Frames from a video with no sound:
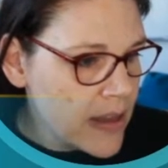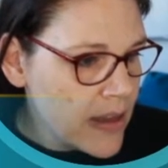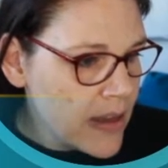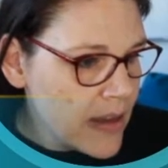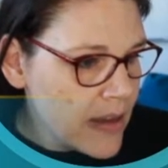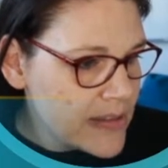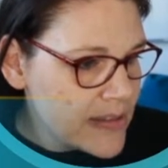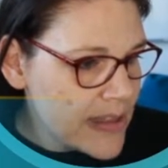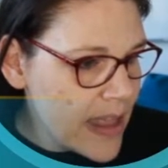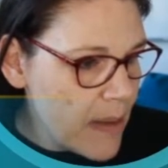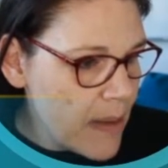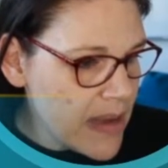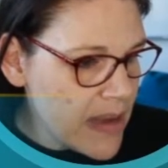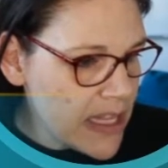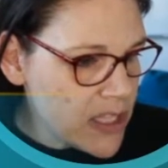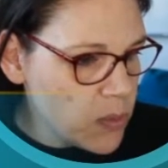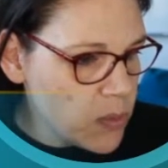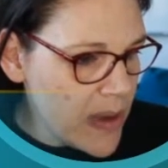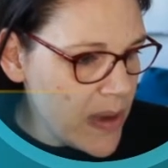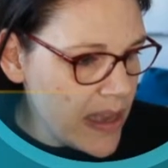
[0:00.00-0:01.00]
So that
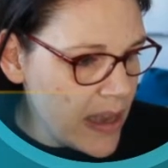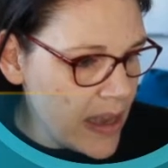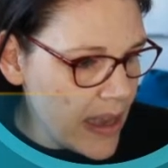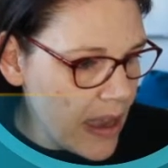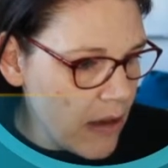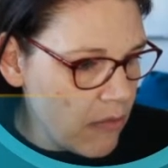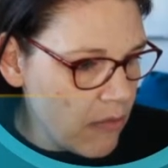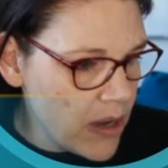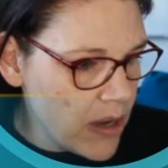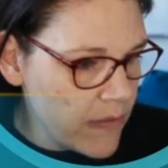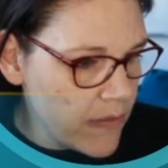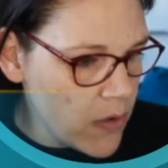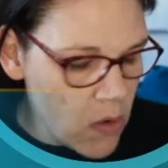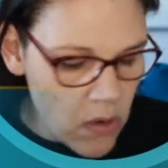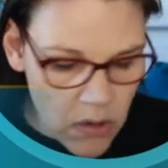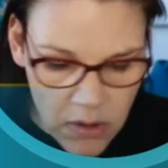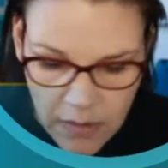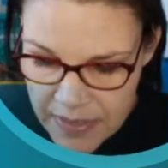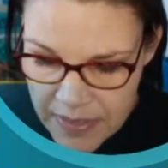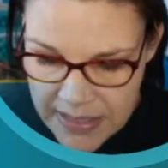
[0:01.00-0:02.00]
means we can get rid of
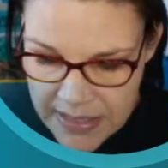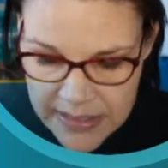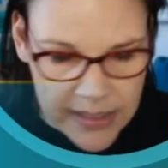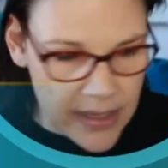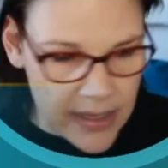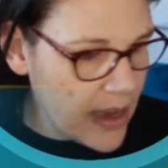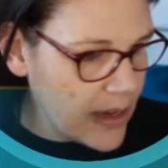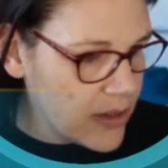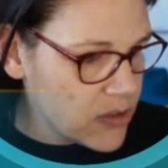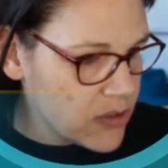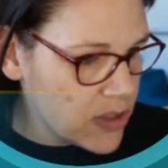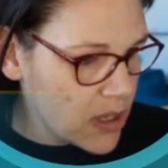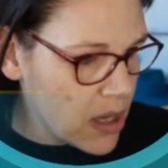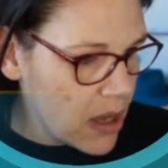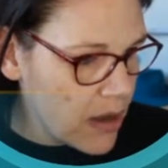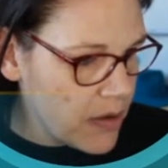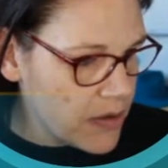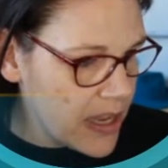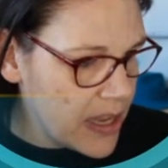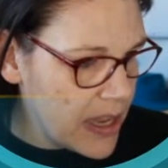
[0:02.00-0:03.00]
all of this extra
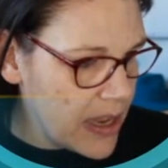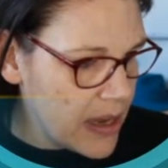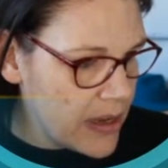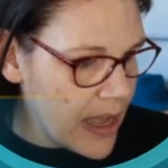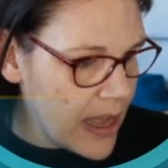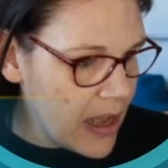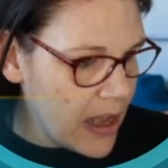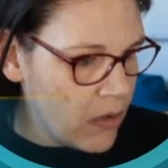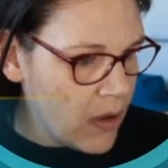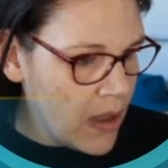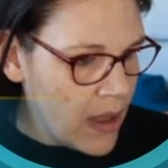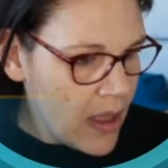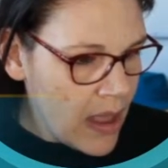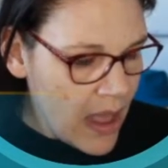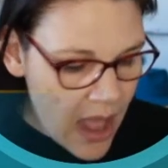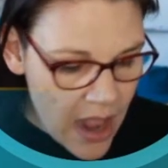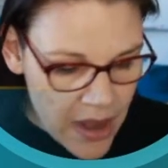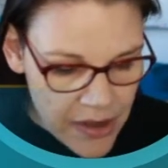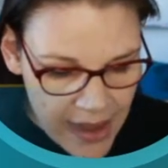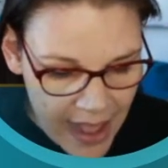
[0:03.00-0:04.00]
code here now,
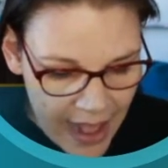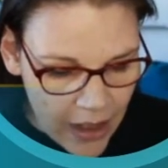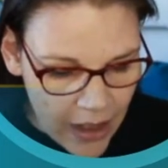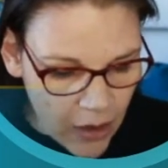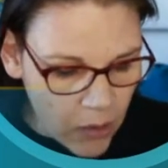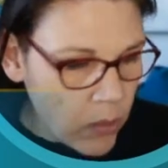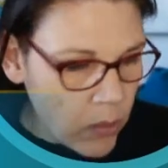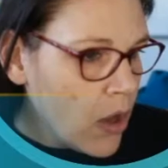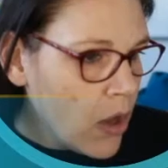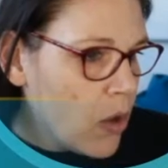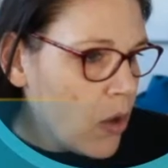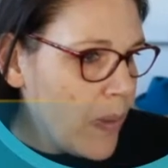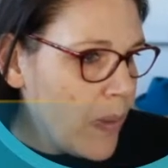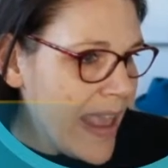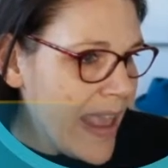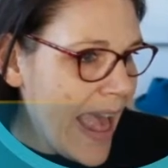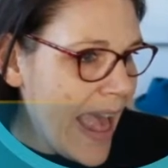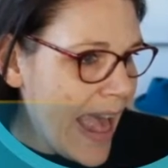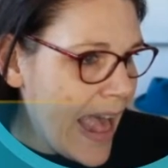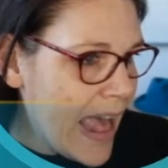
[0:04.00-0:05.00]
and now we
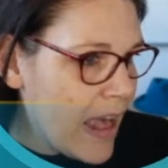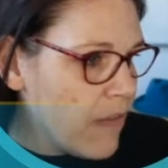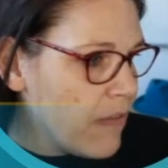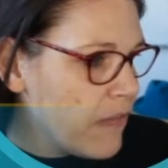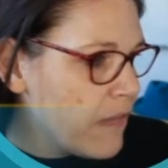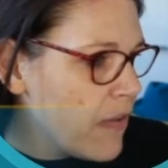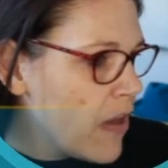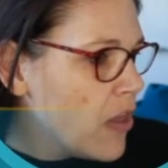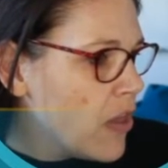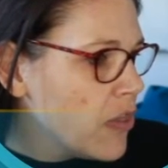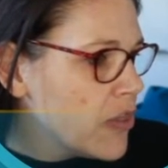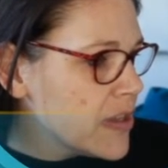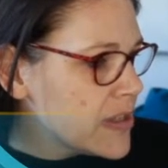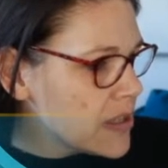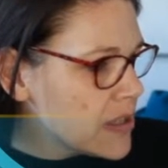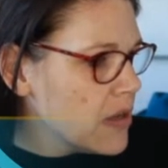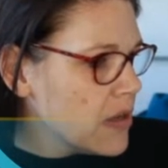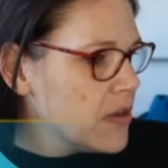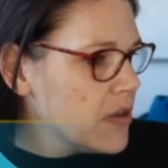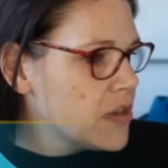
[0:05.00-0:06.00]
have the
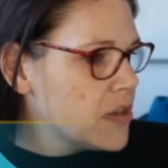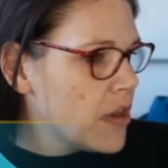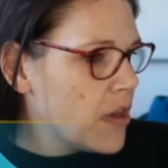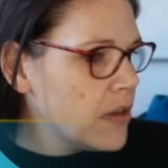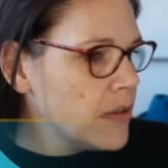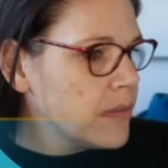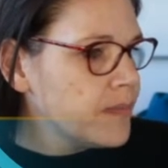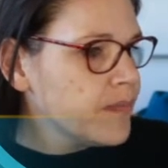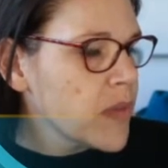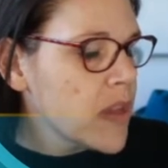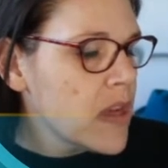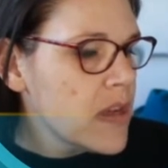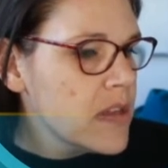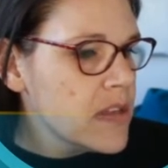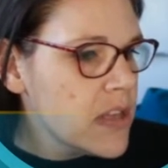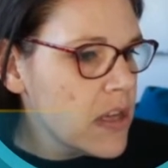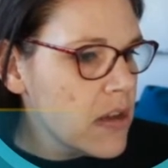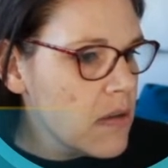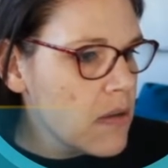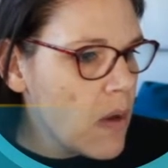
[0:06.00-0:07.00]
solution
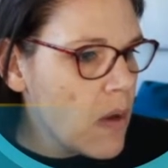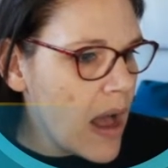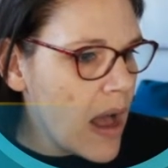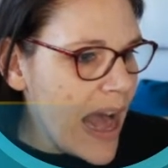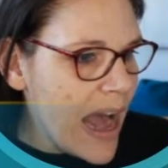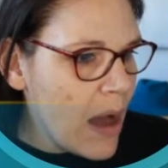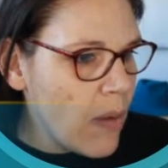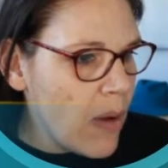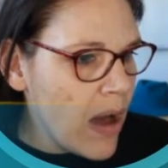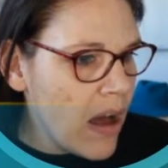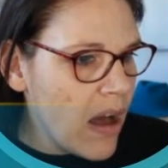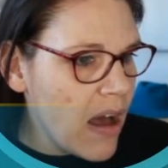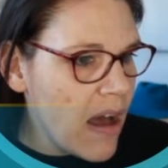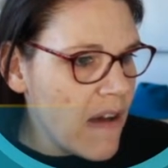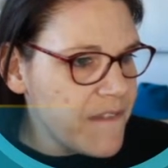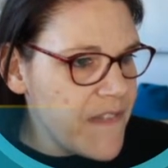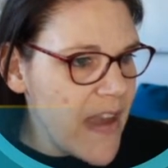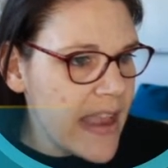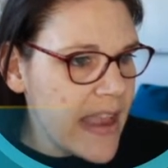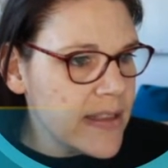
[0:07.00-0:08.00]
to our
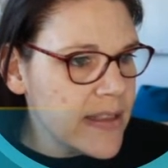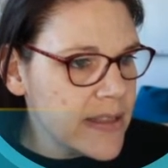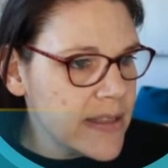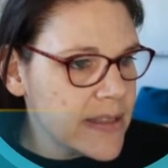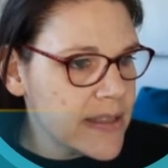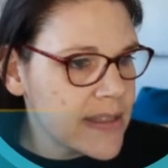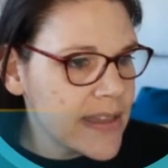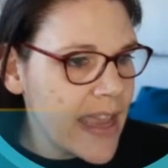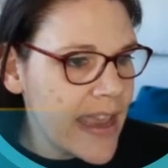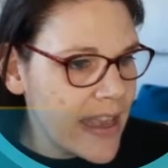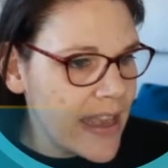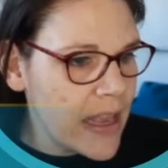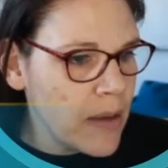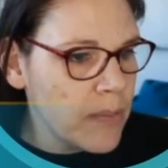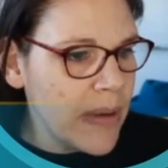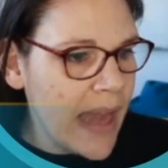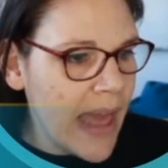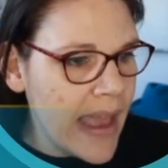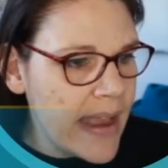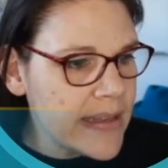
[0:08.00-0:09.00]
events taking
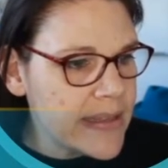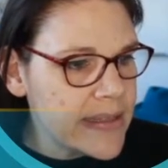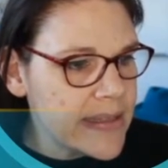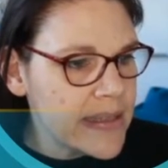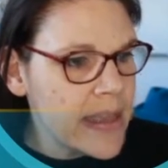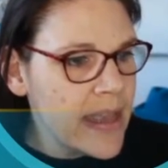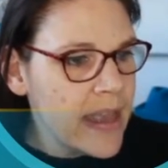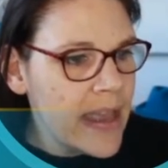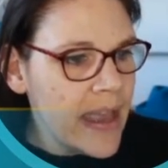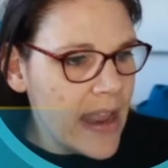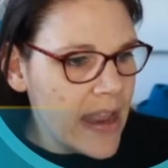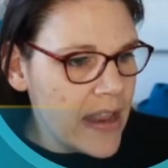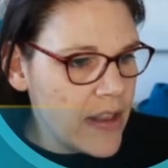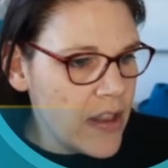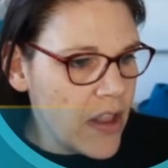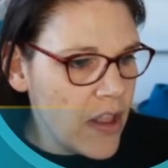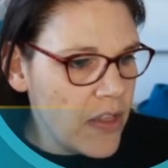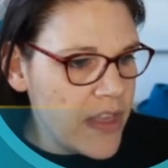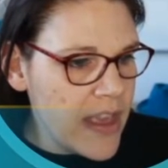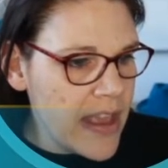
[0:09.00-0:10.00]
place
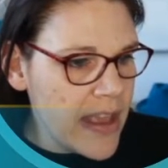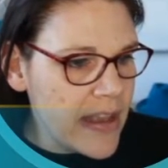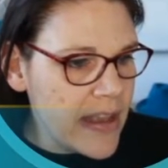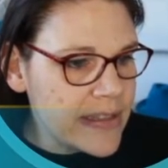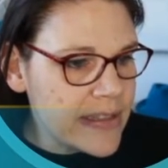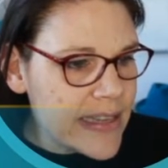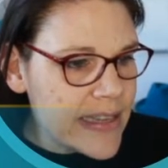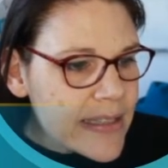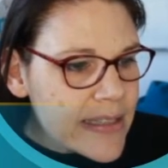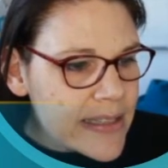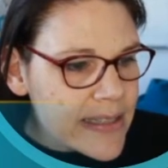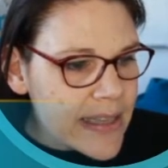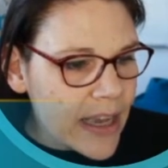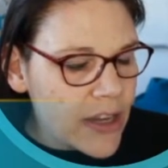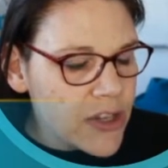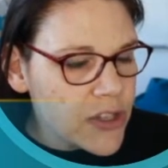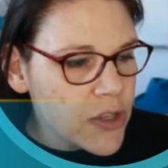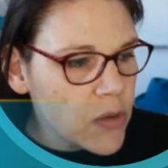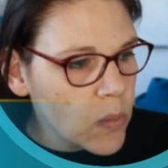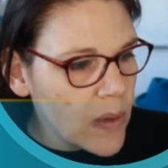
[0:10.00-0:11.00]
in the did
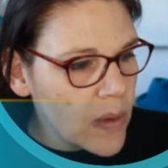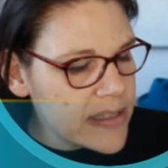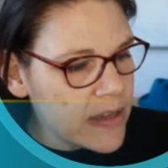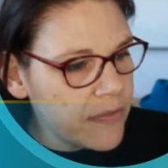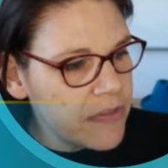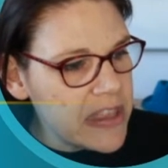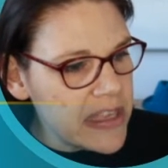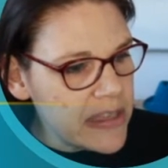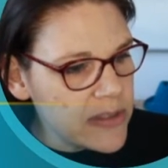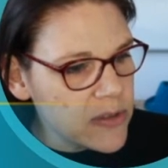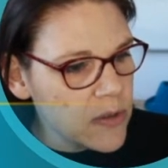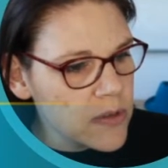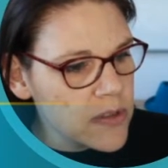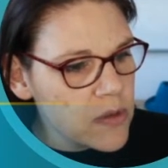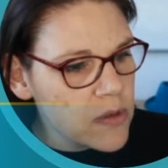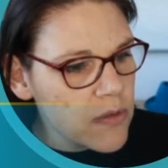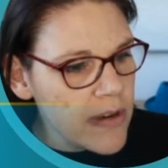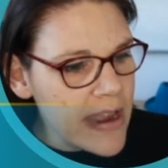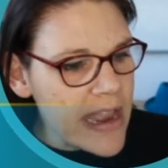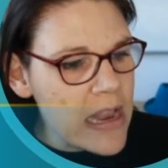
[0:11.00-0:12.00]
section once everything's on
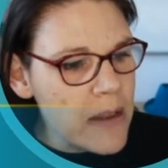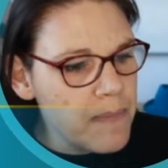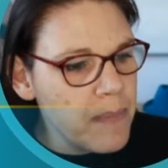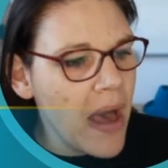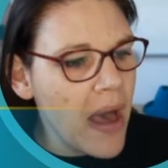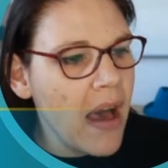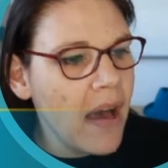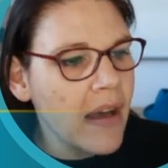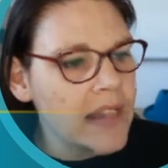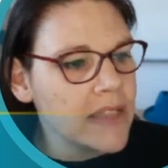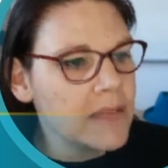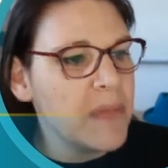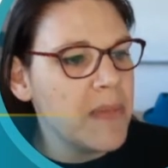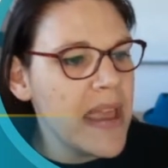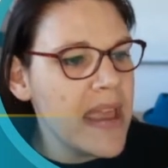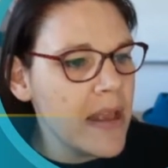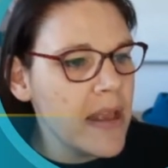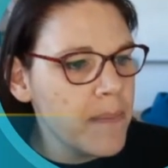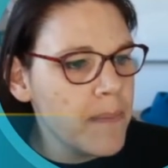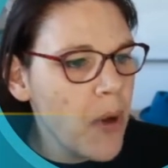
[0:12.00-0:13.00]
screen, but
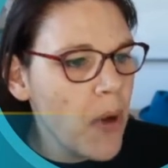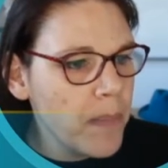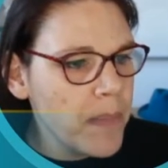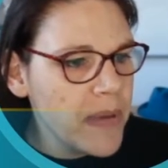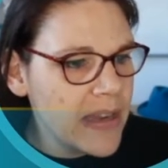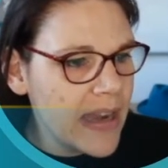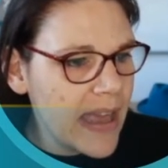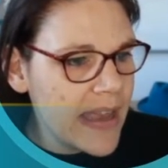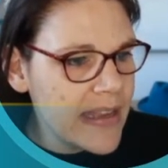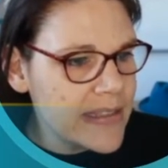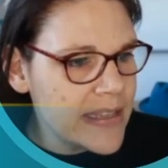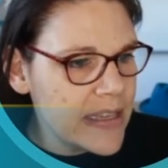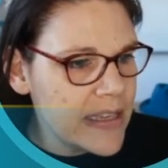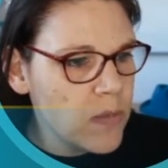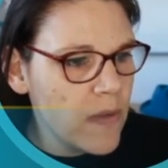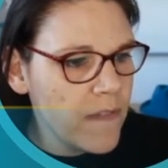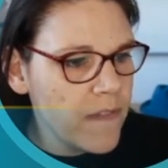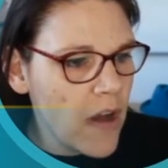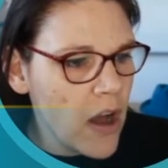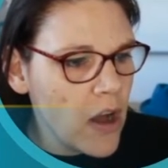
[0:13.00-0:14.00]
being populated
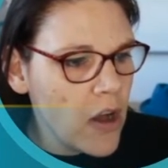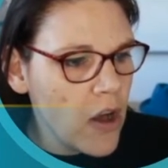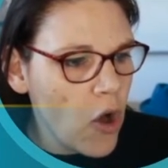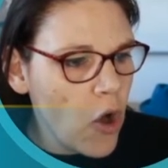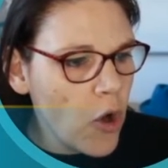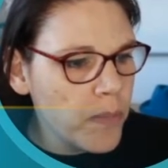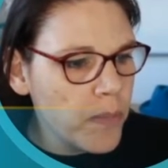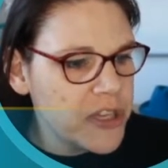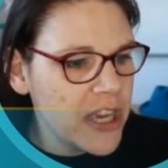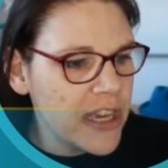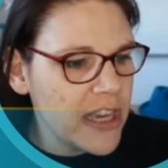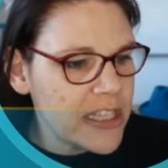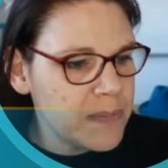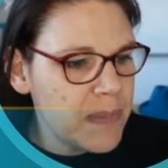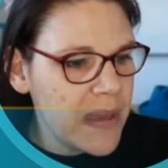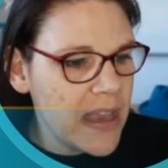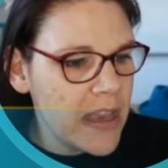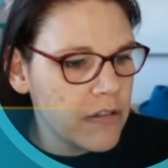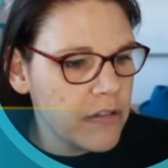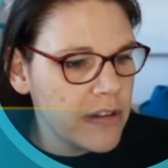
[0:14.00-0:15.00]
with our objects
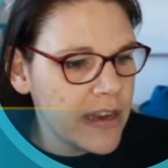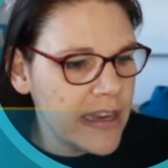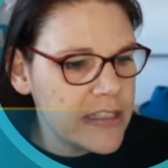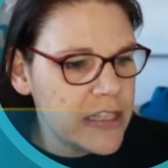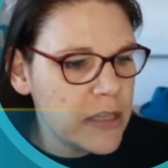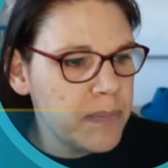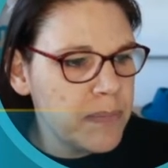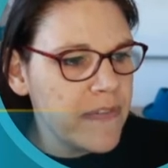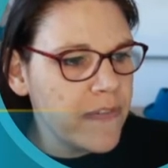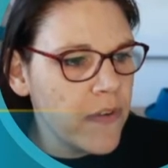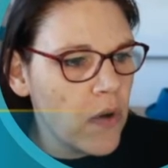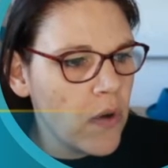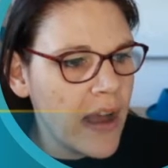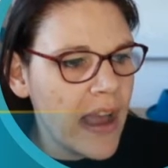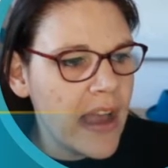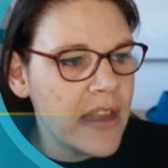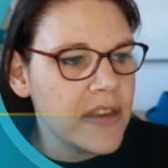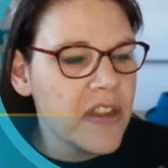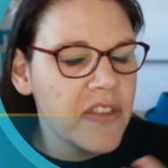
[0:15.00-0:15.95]
being created beforehand.